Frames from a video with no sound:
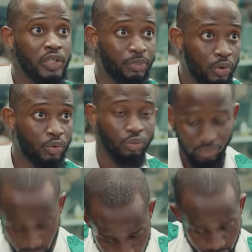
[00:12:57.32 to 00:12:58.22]
is broken.
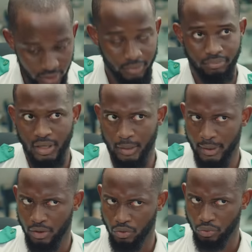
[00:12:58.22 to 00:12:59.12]
May they
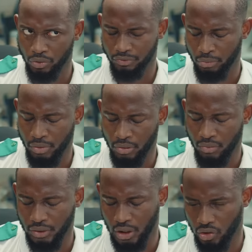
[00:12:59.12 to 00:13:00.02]
buy a new Ludo for me.
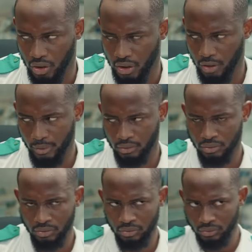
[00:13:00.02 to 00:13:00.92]
What are you talking about?